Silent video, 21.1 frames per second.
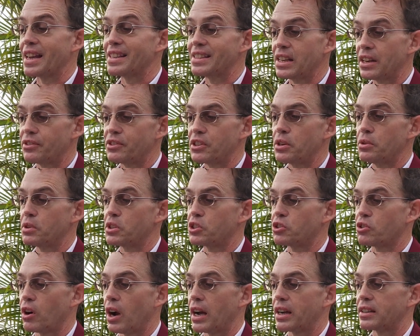if she was
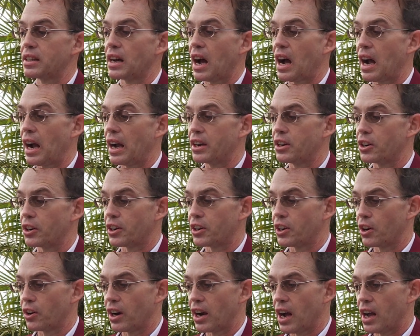trying to hide her
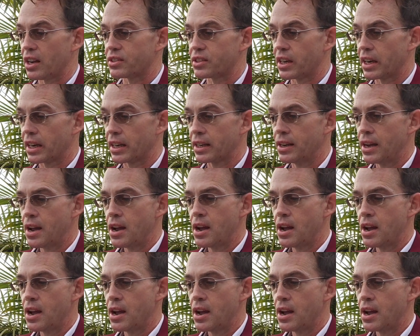curiosity.